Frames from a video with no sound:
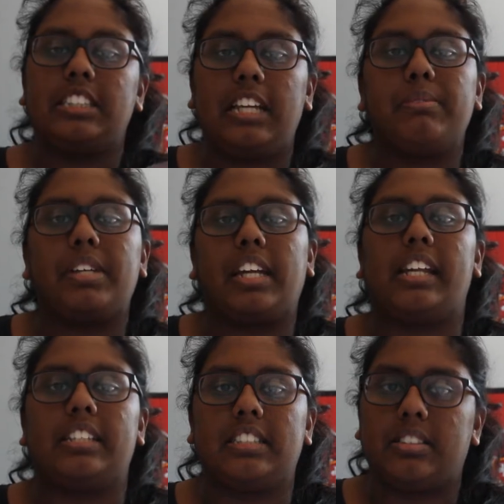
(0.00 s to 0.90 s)
seems like
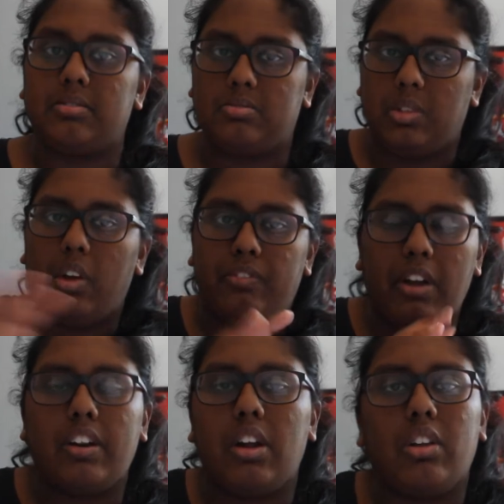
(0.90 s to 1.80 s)
it's
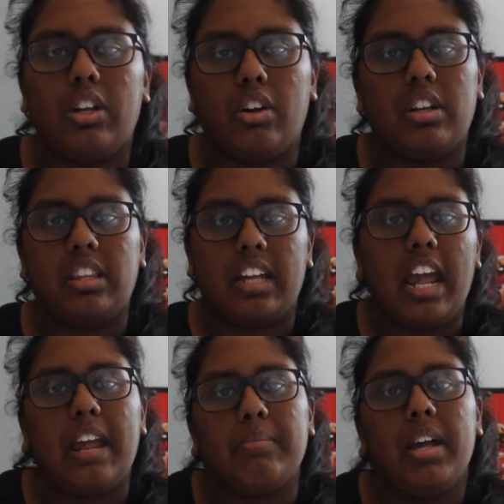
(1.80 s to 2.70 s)
very early on in the
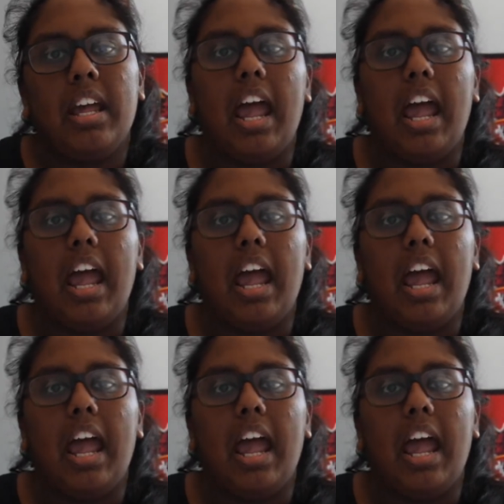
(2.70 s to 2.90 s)
game,